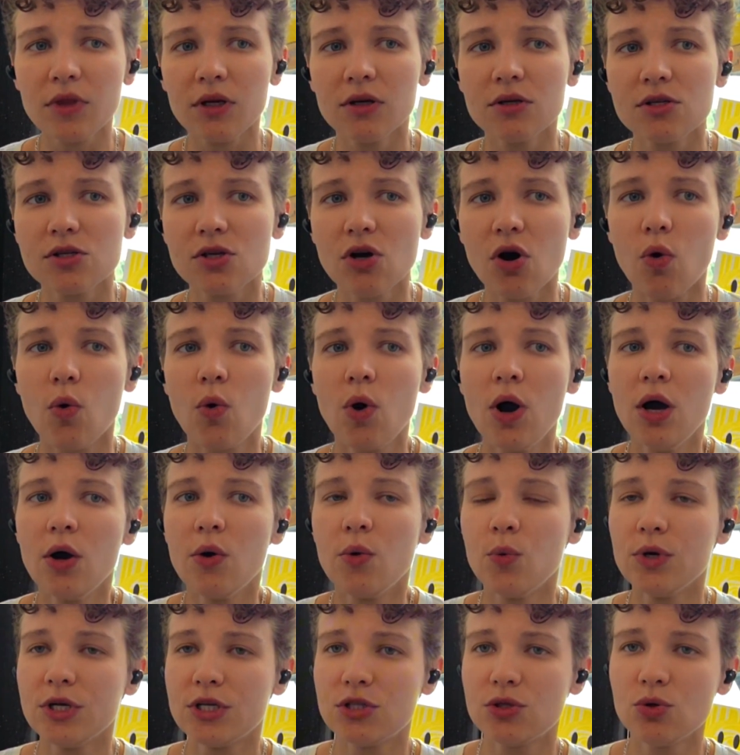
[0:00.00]
So
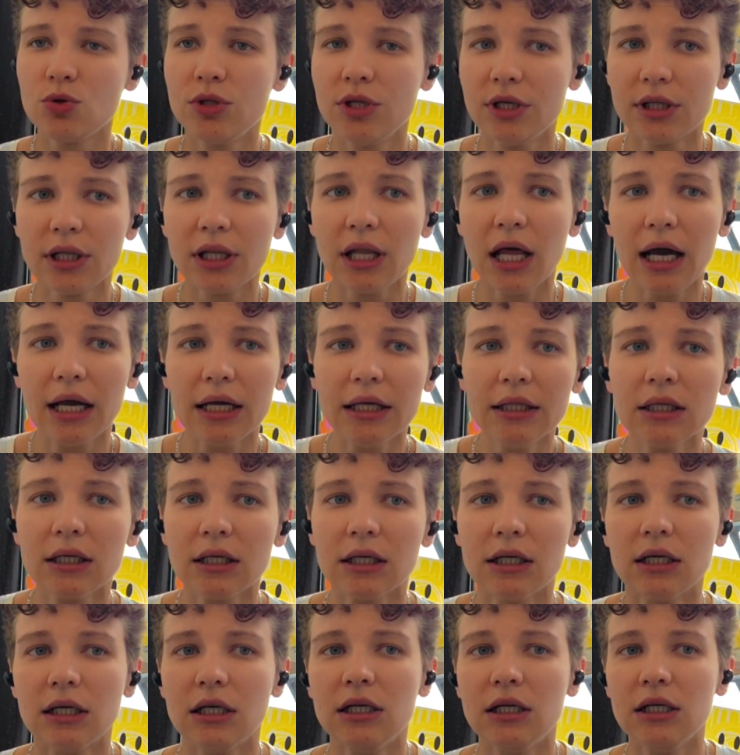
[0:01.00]
we stood in line
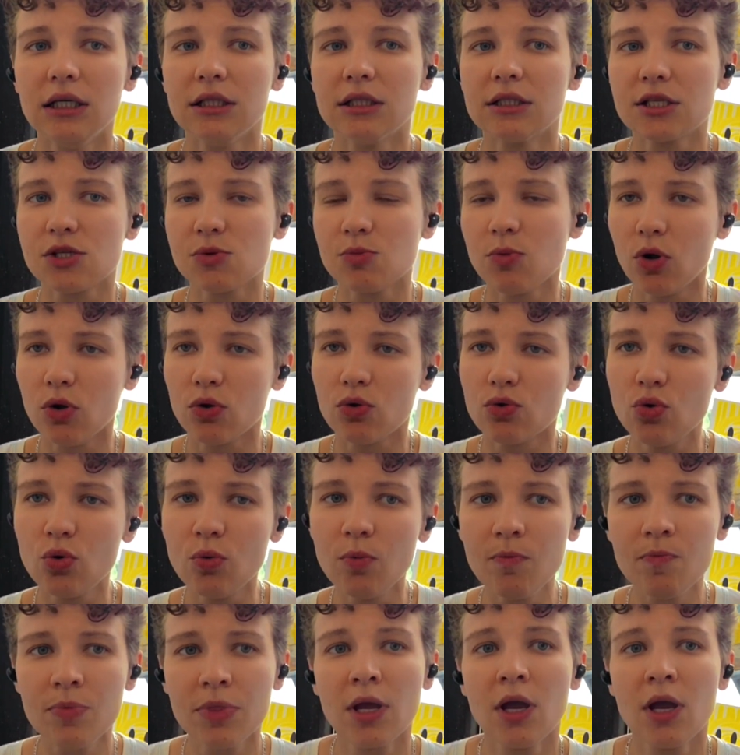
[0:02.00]
in a small room